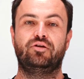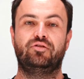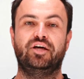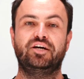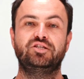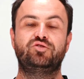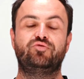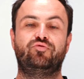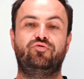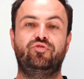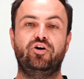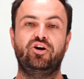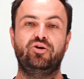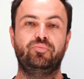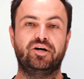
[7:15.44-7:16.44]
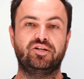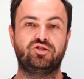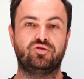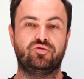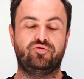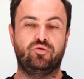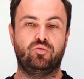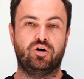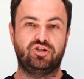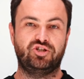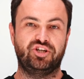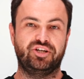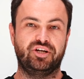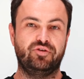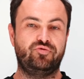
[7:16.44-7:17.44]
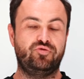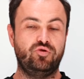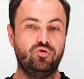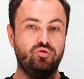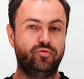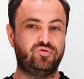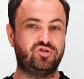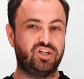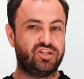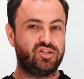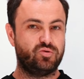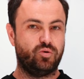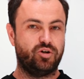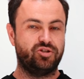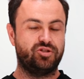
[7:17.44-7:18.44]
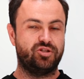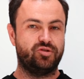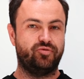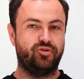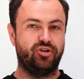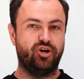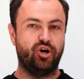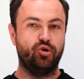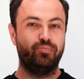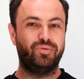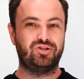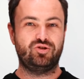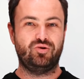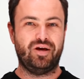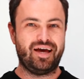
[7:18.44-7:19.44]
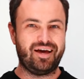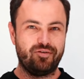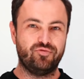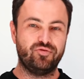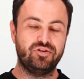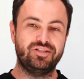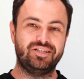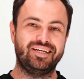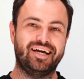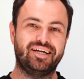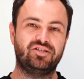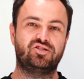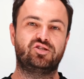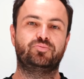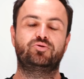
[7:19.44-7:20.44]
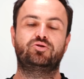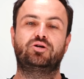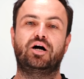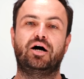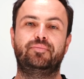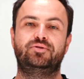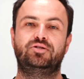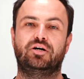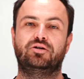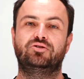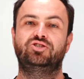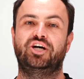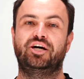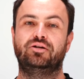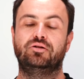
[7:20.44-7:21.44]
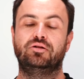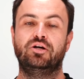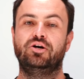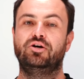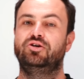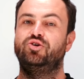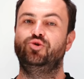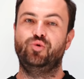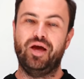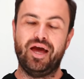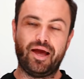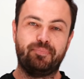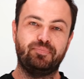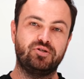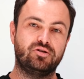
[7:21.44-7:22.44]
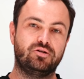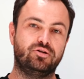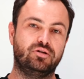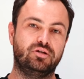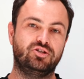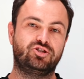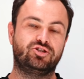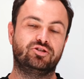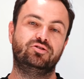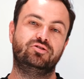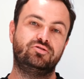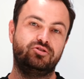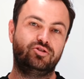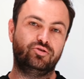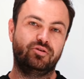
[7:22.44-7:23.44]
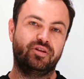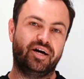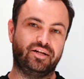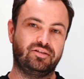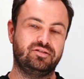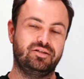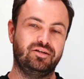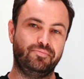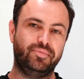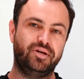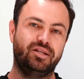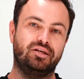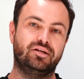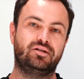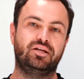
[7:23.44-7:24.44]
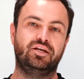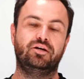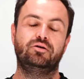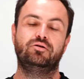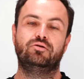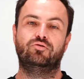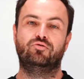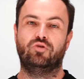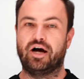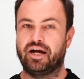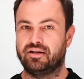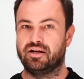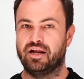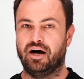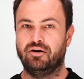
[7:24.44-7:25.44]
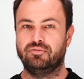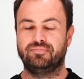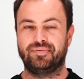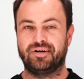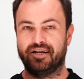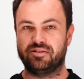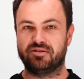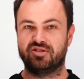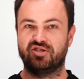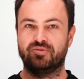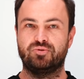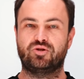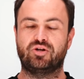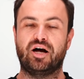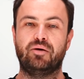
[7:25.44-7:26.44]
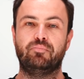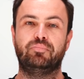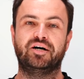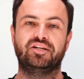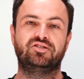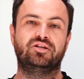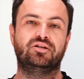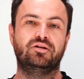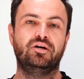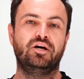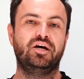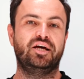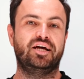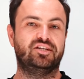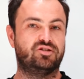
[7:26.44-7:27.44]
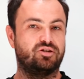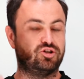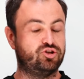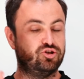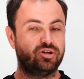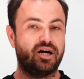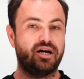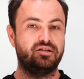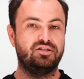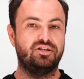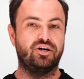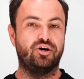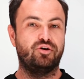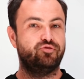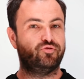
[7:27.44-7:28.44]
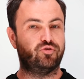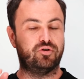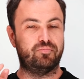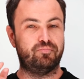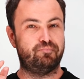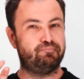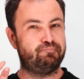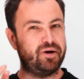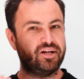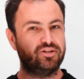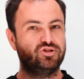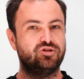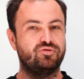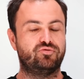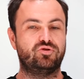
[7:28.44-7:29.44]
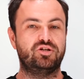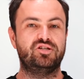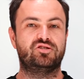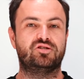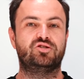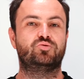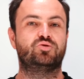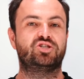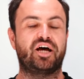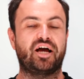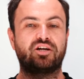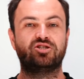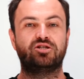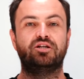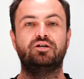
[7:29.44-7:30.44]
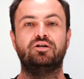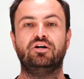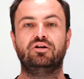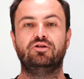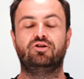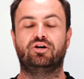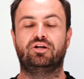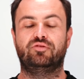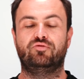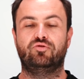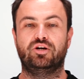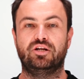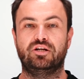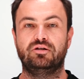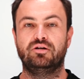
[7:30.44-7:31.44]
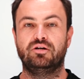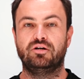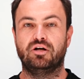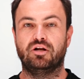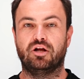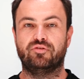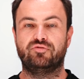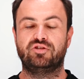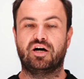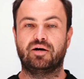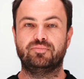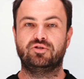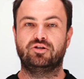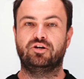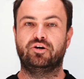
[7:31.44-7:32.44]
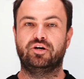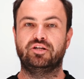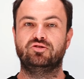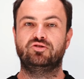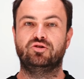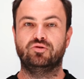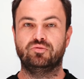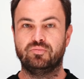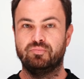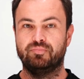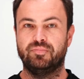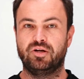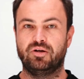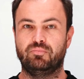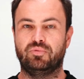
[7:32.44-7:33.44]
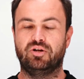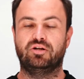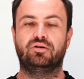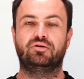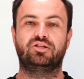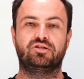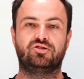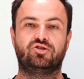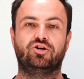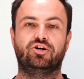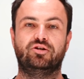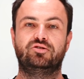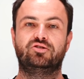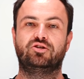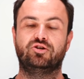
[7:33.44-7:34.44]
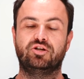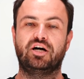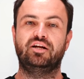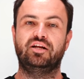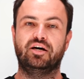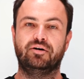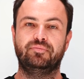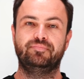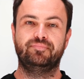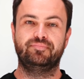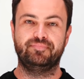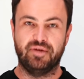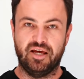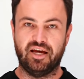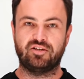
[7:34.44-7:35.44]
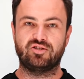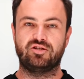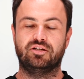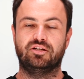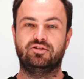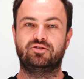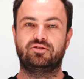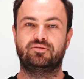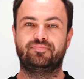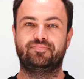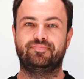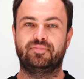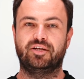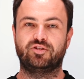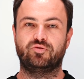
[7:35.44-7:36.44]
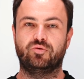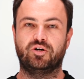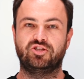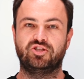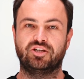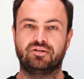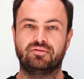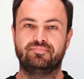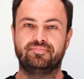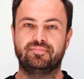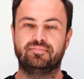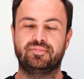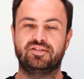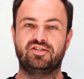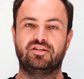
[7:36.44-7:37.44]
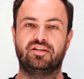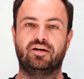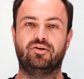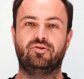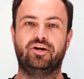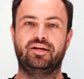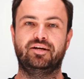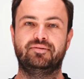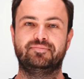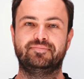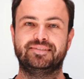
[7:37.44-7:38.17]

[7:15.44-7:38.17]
Thanks very much for watching. If you've just watched this video but you haven't yet subscribed to our channel, you absolutely should do that immediately right now. Click the subscribe button. It's a good idea for a bunch of reasons which I actually don't have really a lot of time to go into, but it's good. It's a good idea. Excellent. Thanks for watching. I said that already.